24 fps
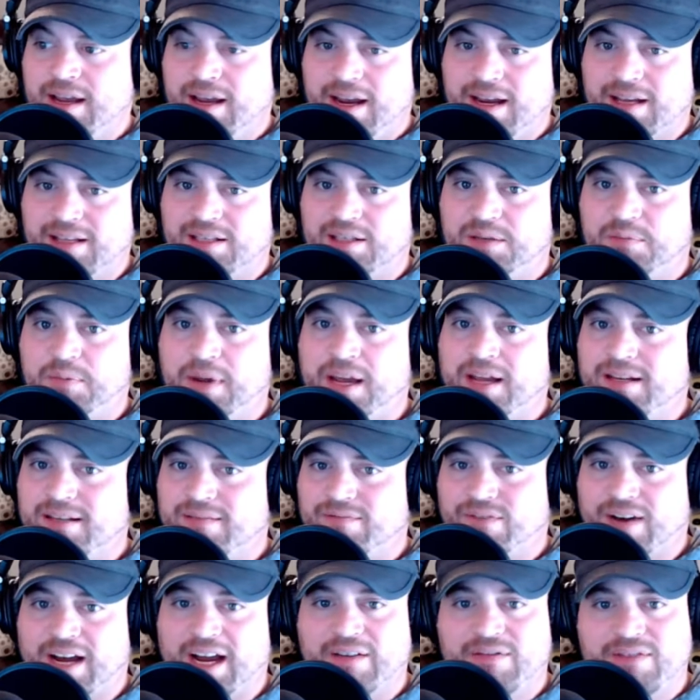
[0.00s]
and
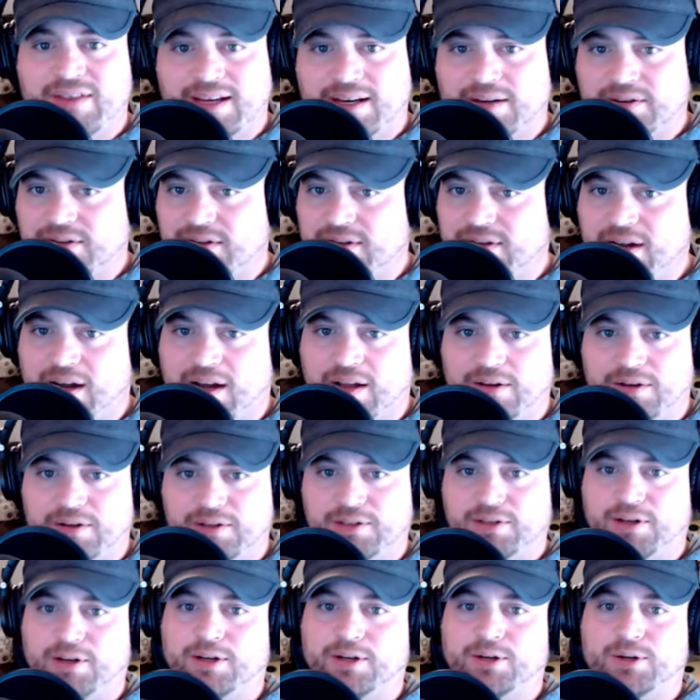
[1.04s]
spend
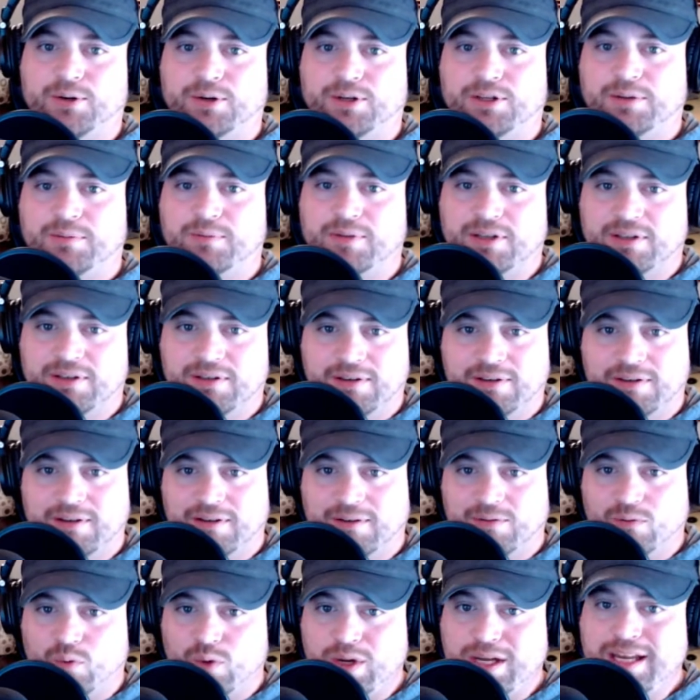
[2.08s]
$5,000 on a Christmas
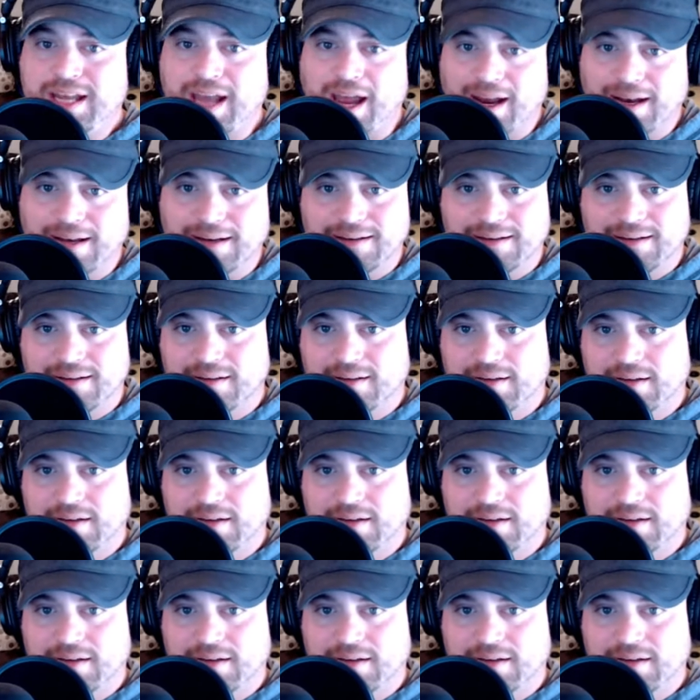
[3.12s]
weekend